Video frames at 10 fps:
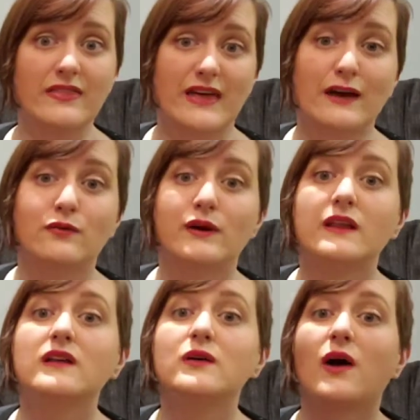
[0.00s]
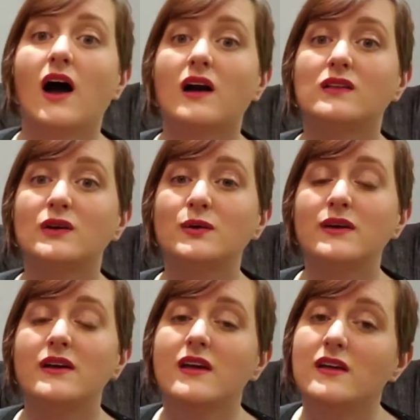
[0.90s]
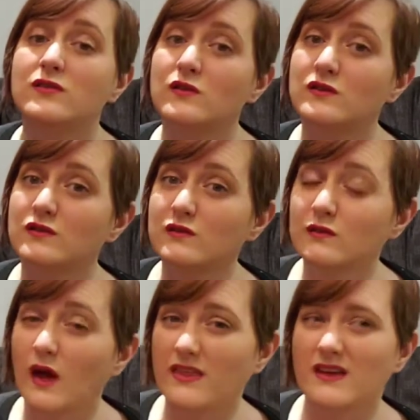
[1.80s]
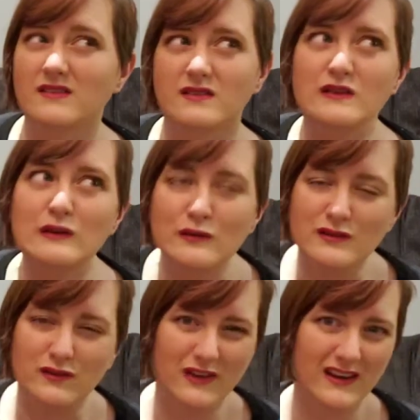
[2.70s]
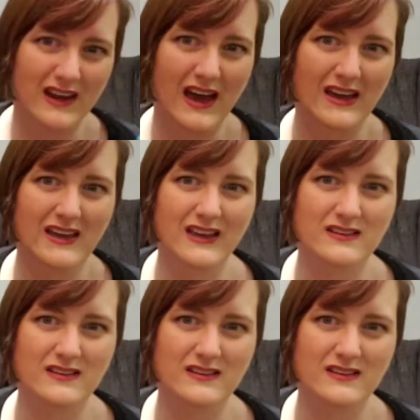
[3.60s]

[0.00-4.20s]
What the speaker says: That Gorilla Glue hot glue is used, I think it's exclusively in high